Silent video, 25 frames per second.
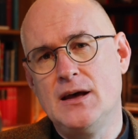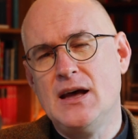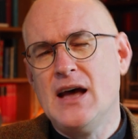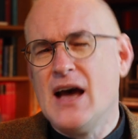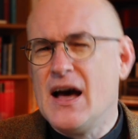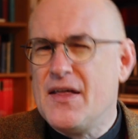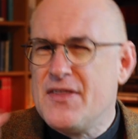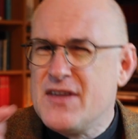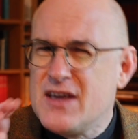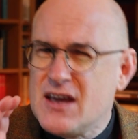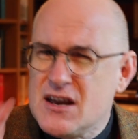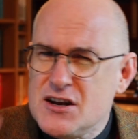
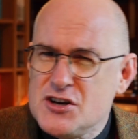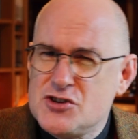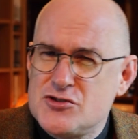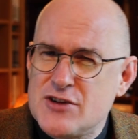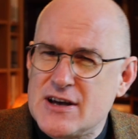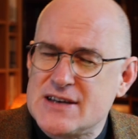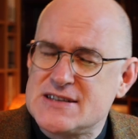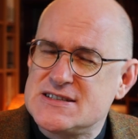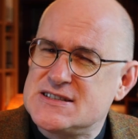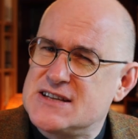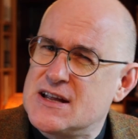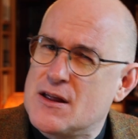And the
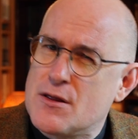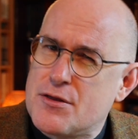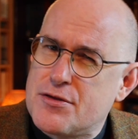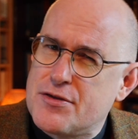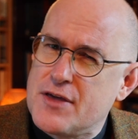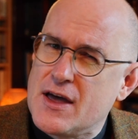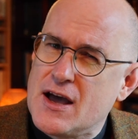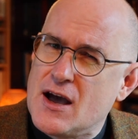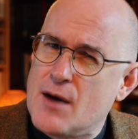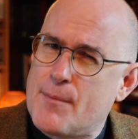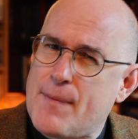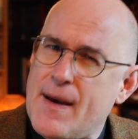interesting
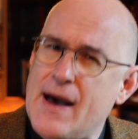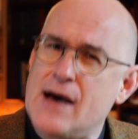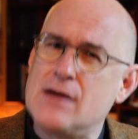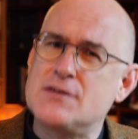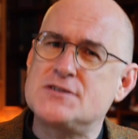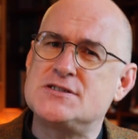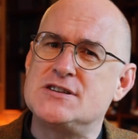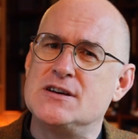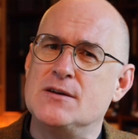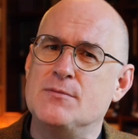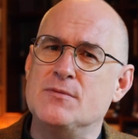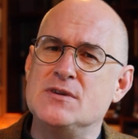thing
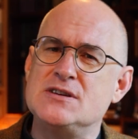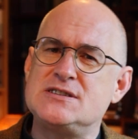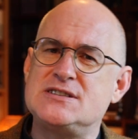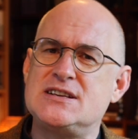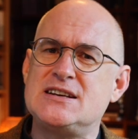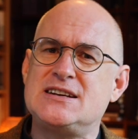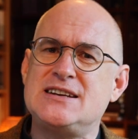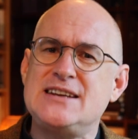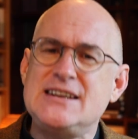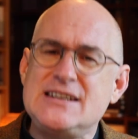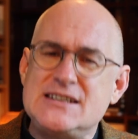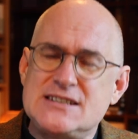about him is
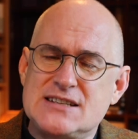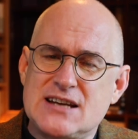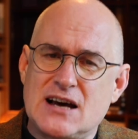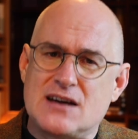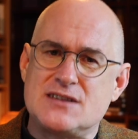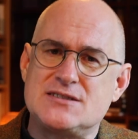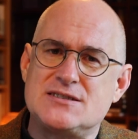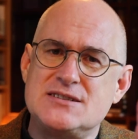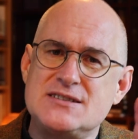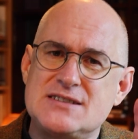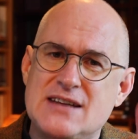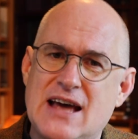that he
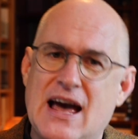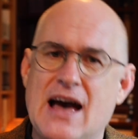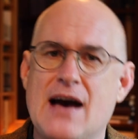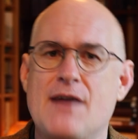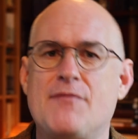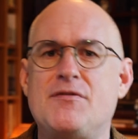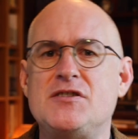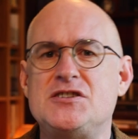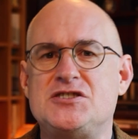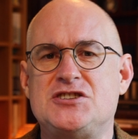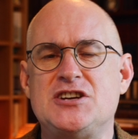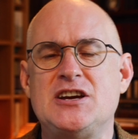doesn't
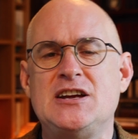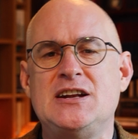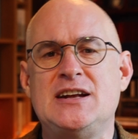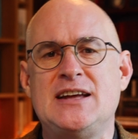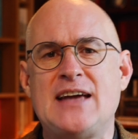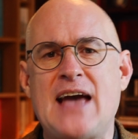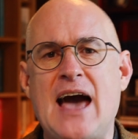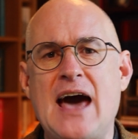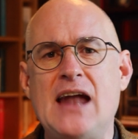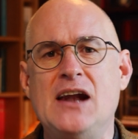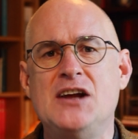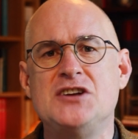have a
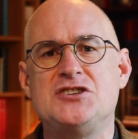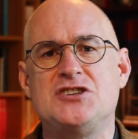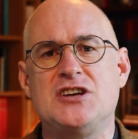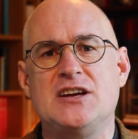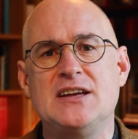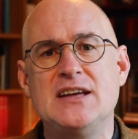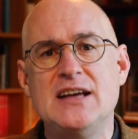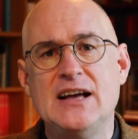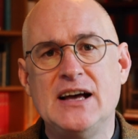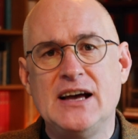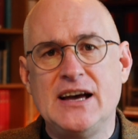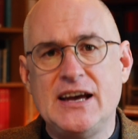
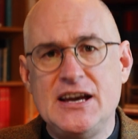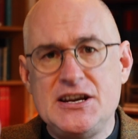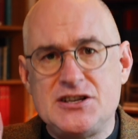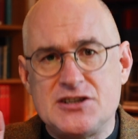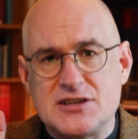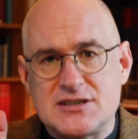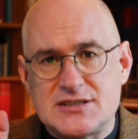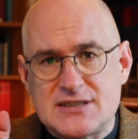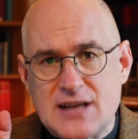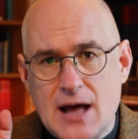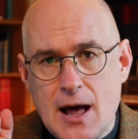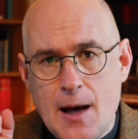genealogy, he
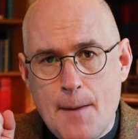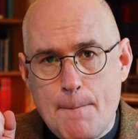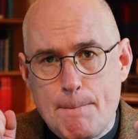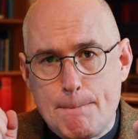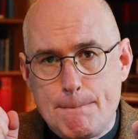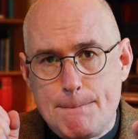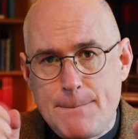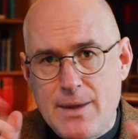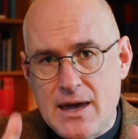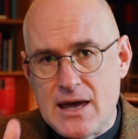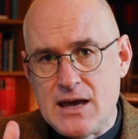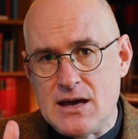just
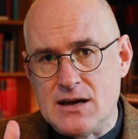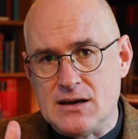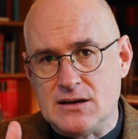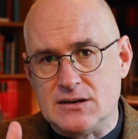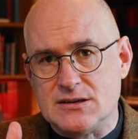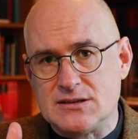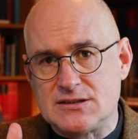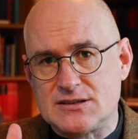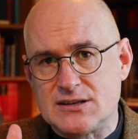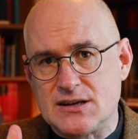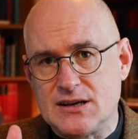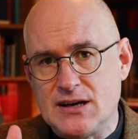
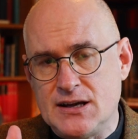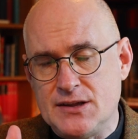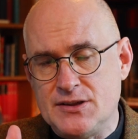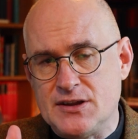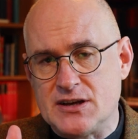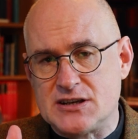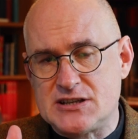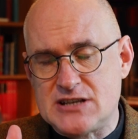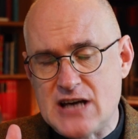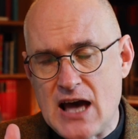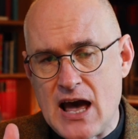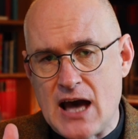appears in
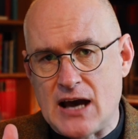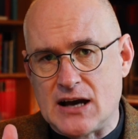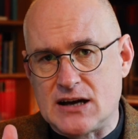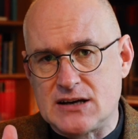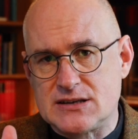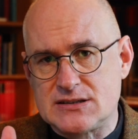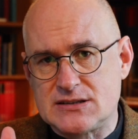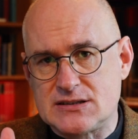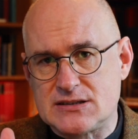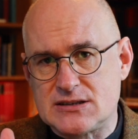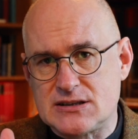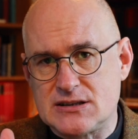the
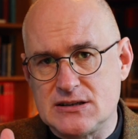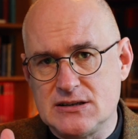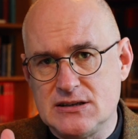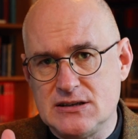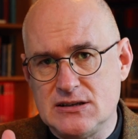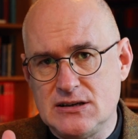text.